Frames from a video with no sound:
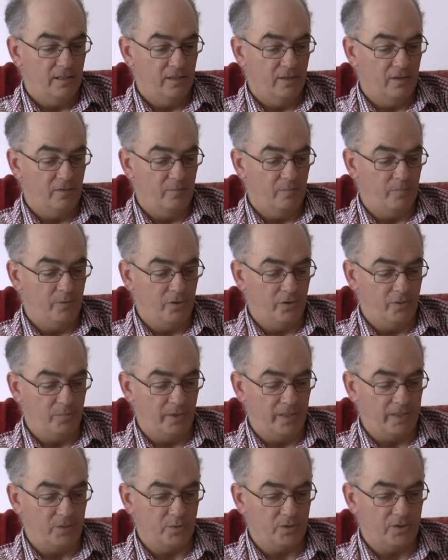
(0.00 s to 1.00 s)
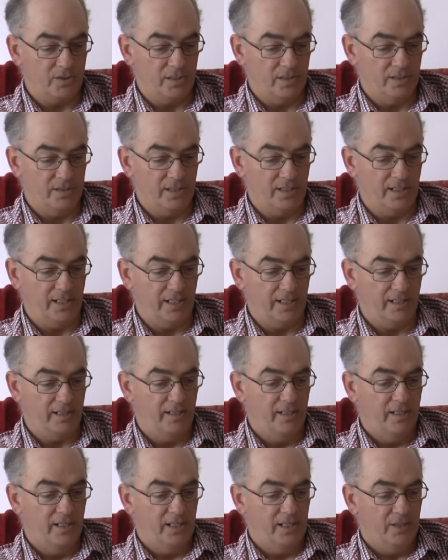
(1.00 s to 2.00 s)
of birth pain. We're still dealing
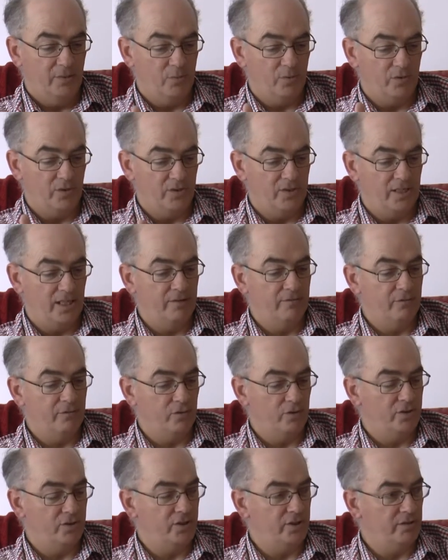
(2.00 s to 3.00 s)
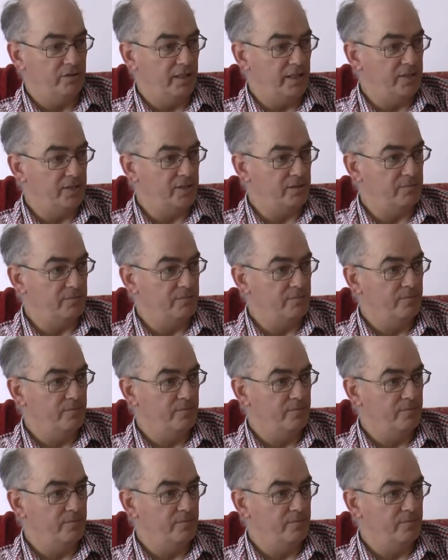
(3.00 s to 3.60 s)
with the downfall of Judaism.